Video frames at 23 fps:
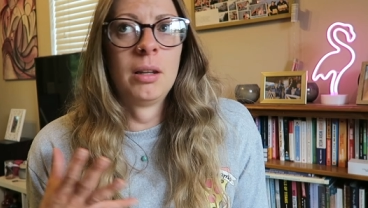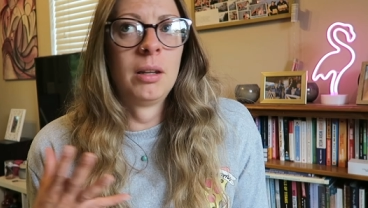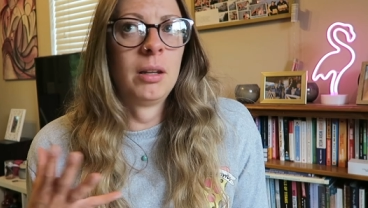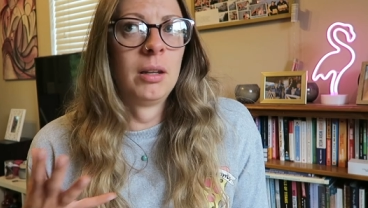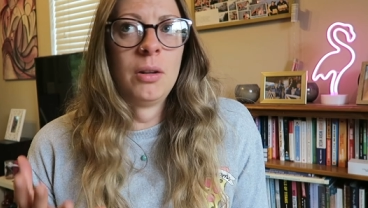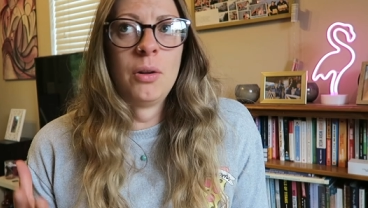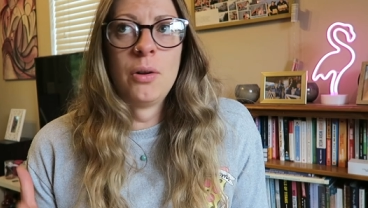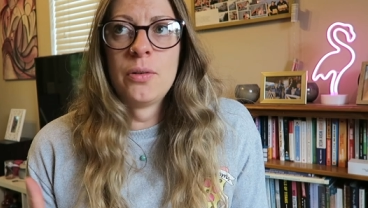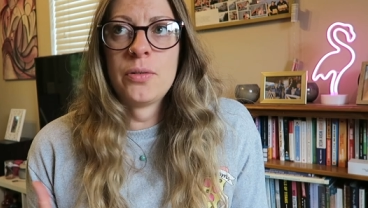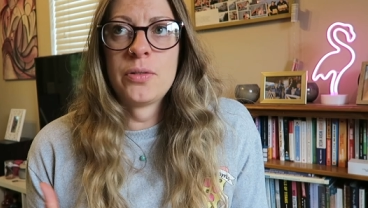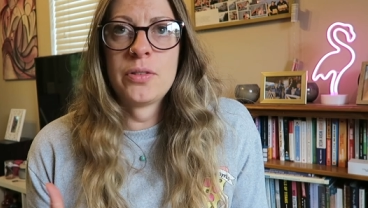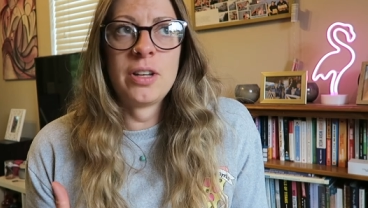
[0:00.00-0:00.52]

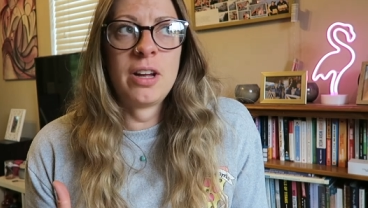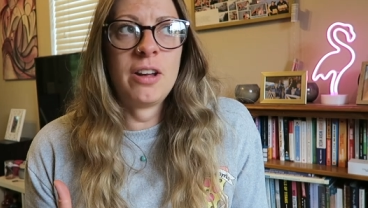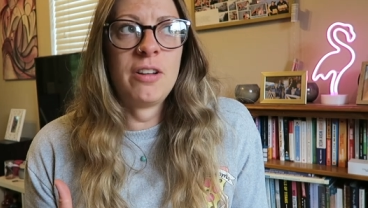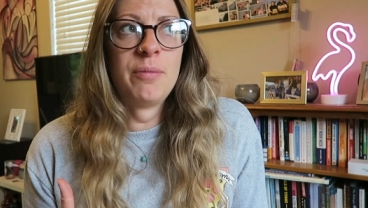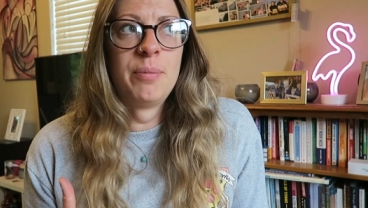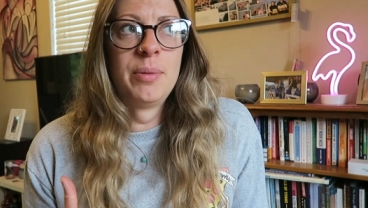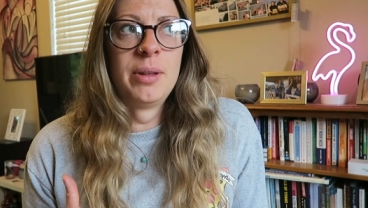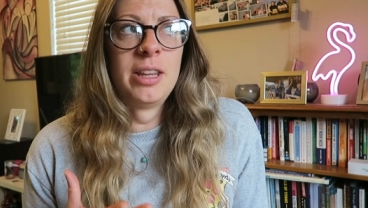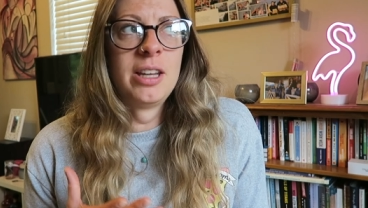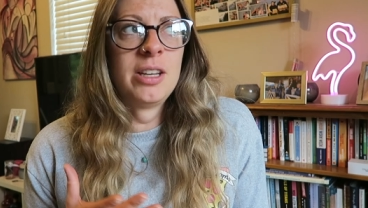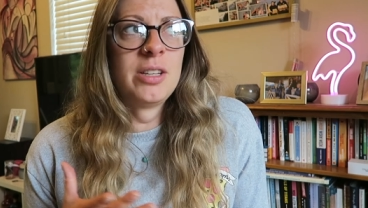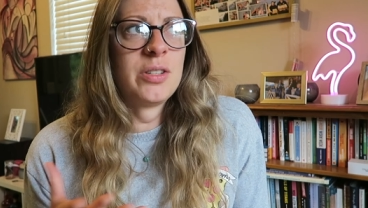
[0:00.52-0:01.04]
lot of stuff,
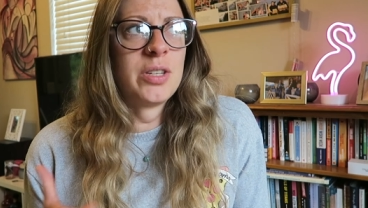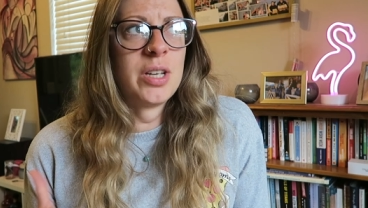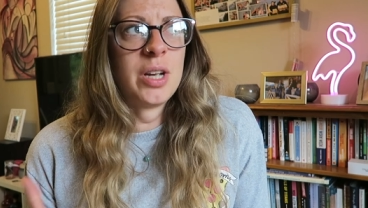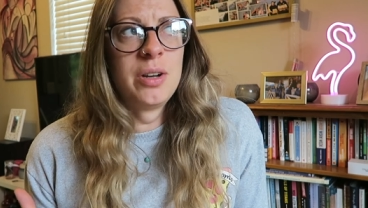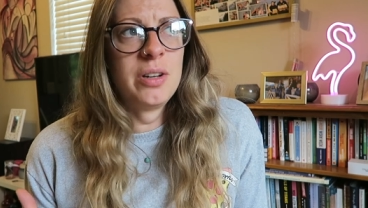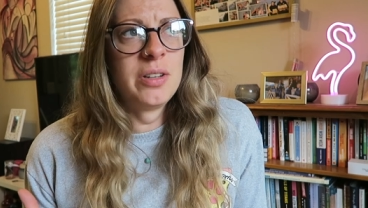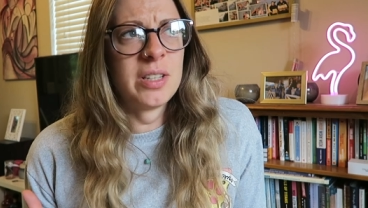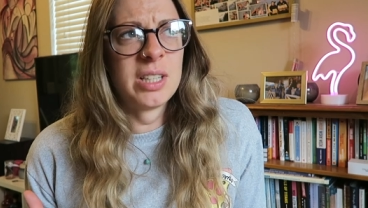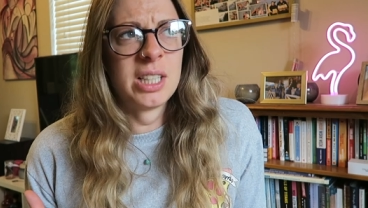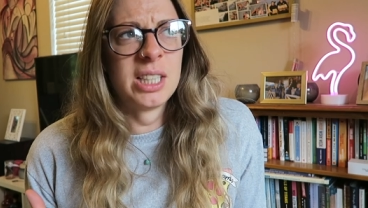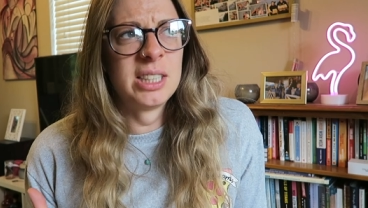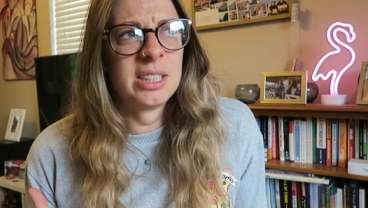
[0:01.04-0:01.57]
but then so
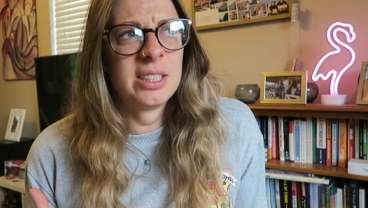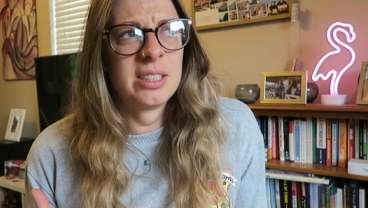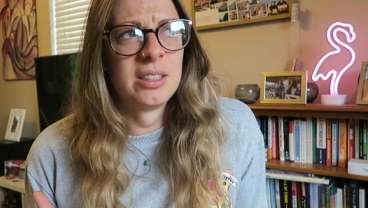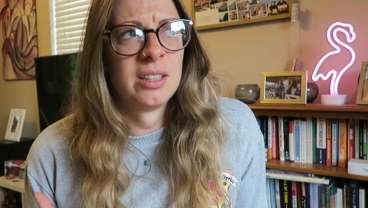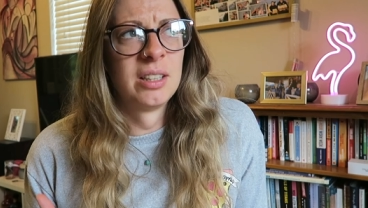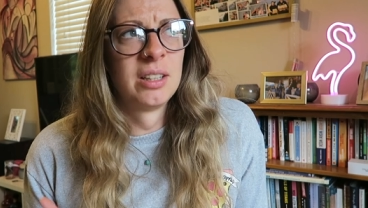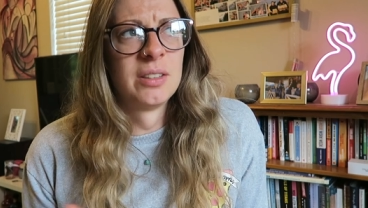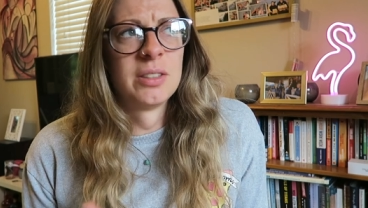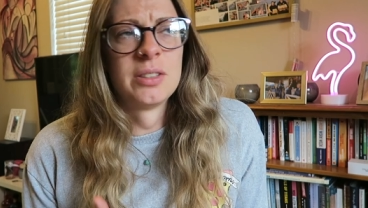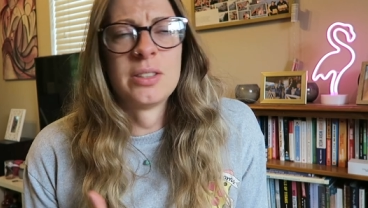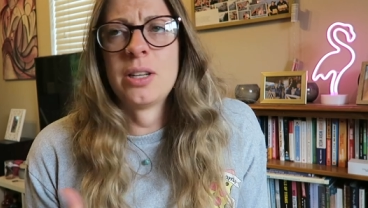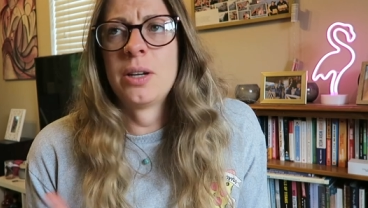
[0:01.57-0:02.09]
does
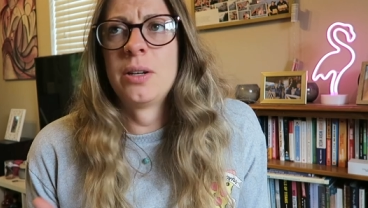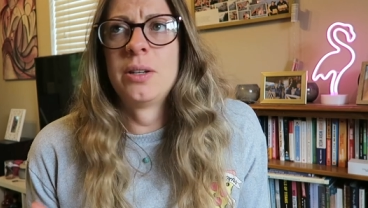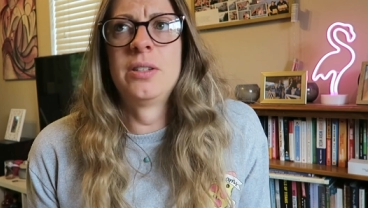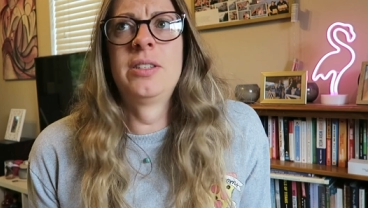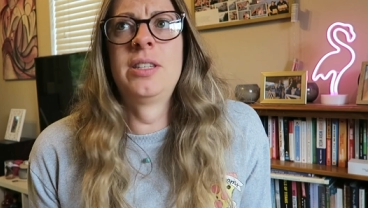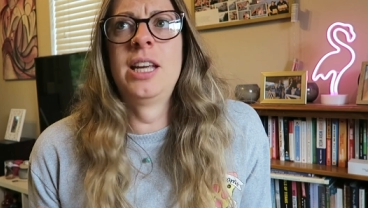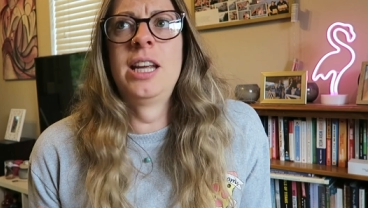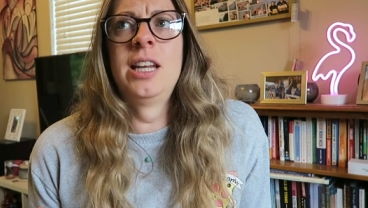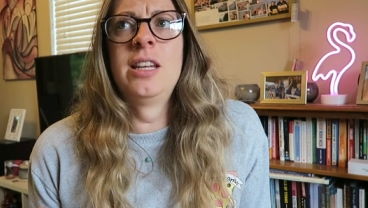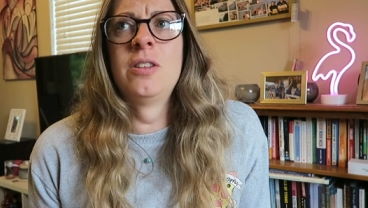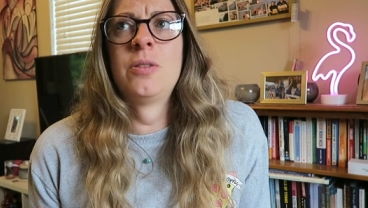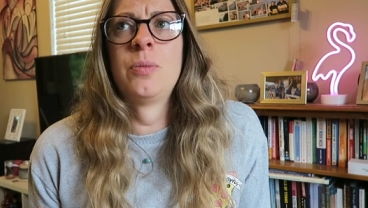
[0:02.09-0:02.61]
Asda and so does
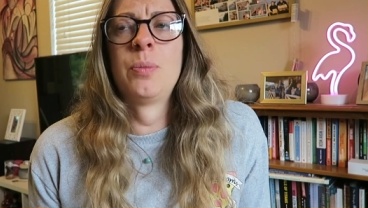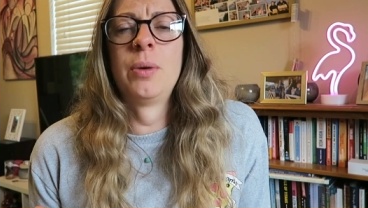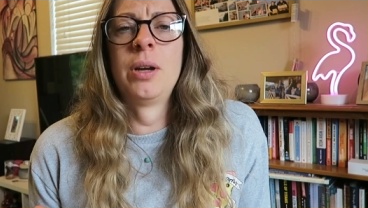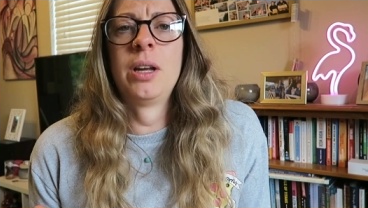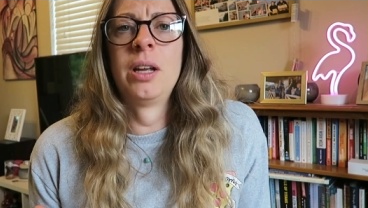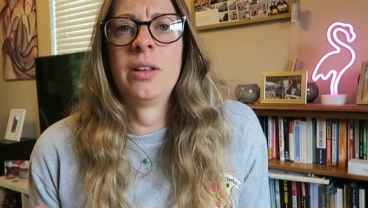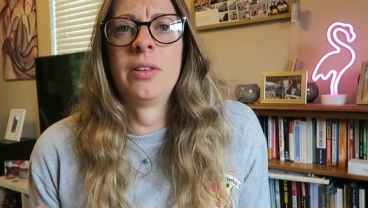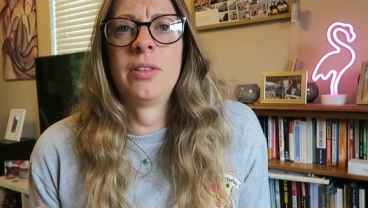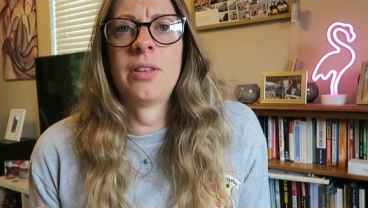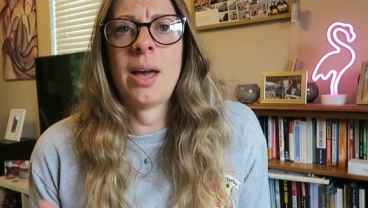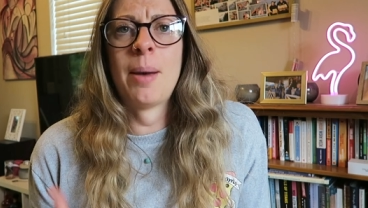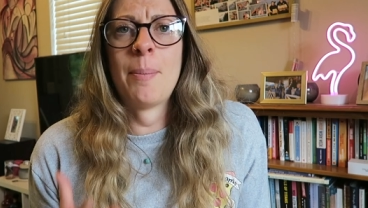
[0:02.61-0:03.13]

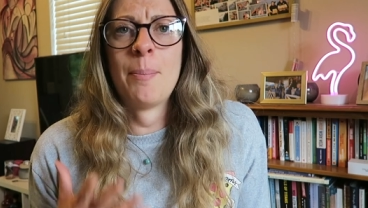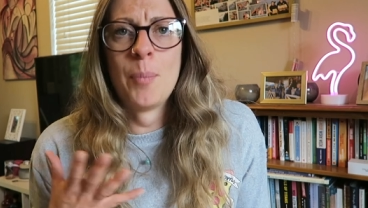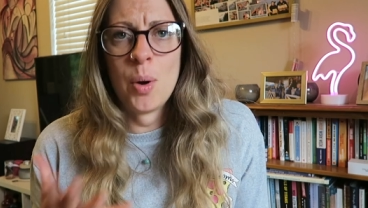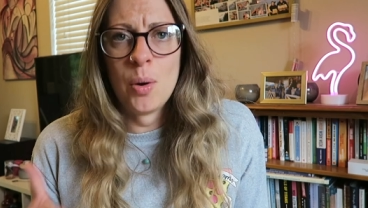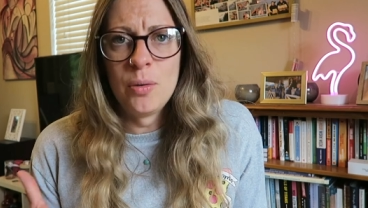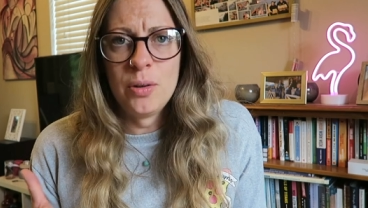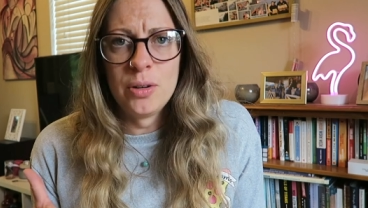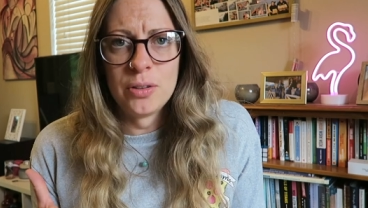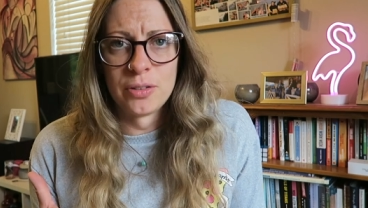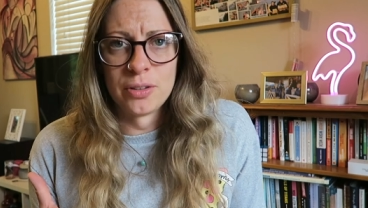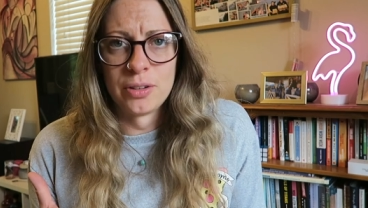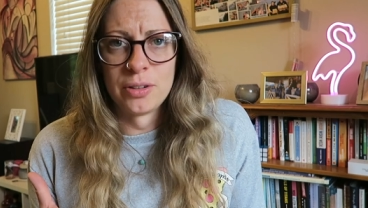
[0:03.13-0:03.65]
Sainsbury's and
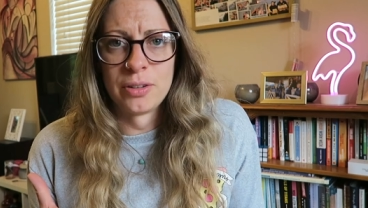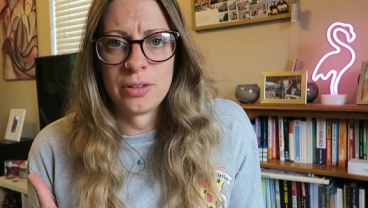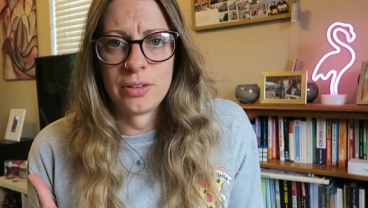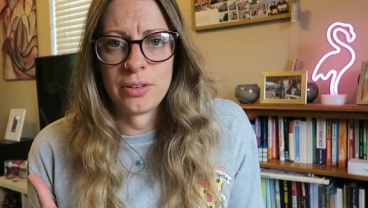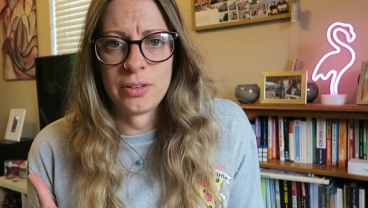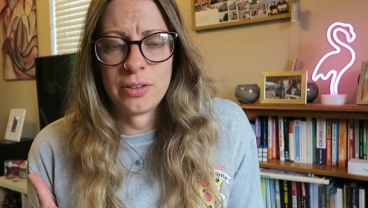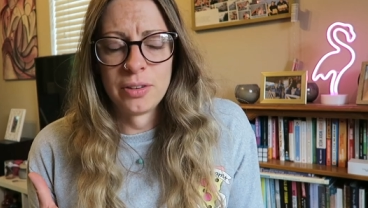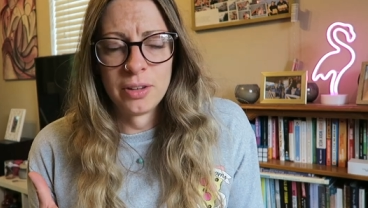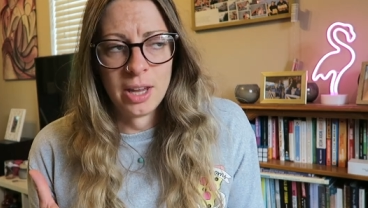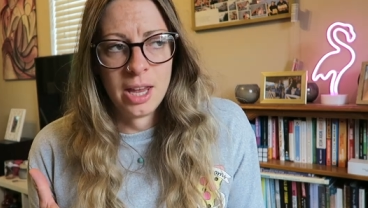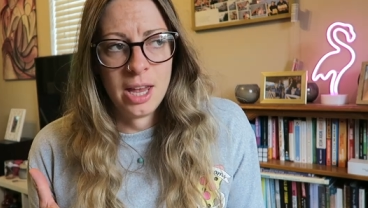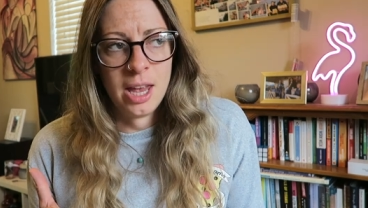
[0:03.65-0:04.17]

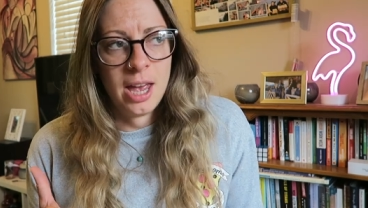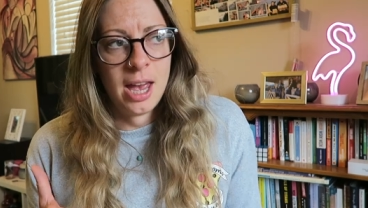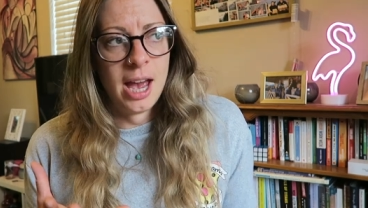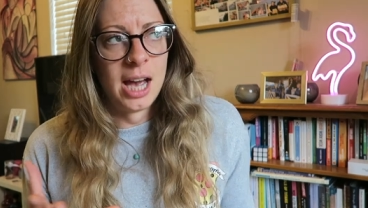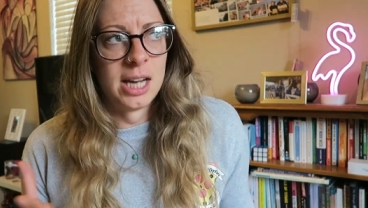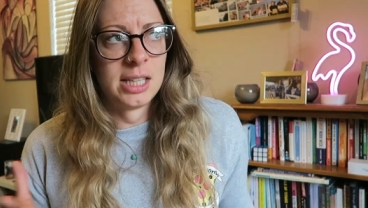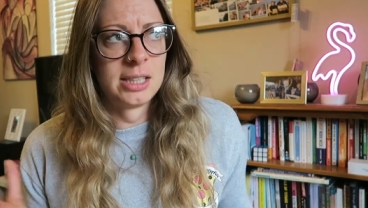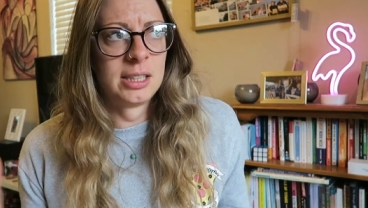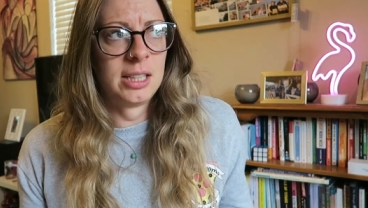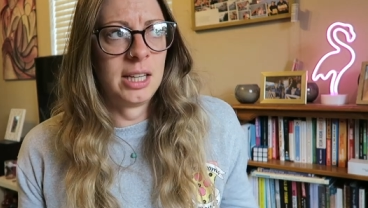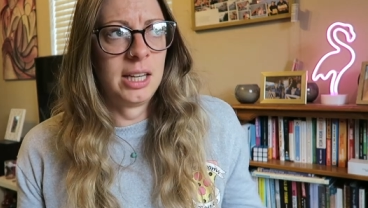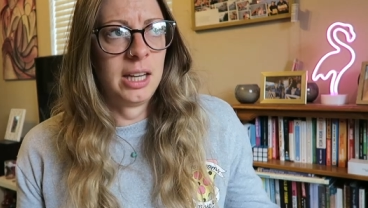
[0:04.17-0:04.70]
Morrison's
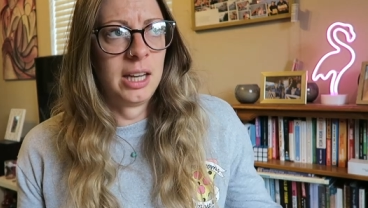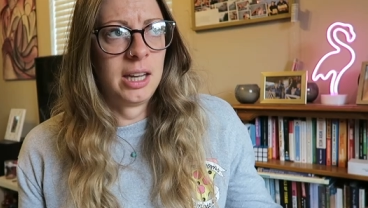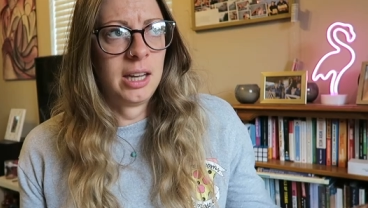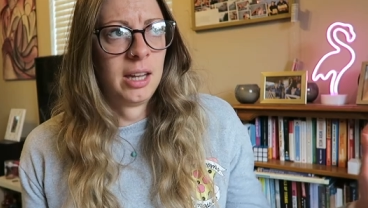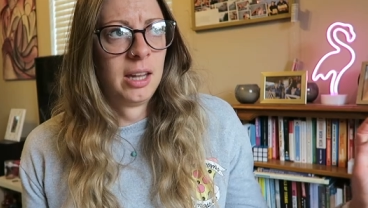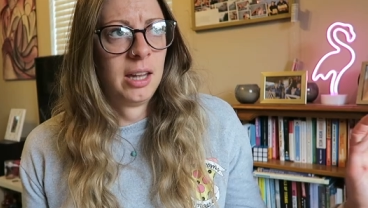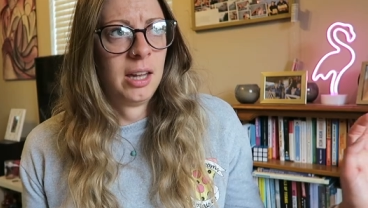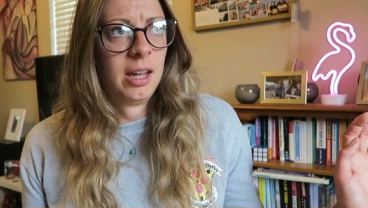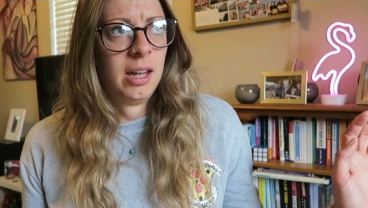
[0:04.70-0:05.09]
has like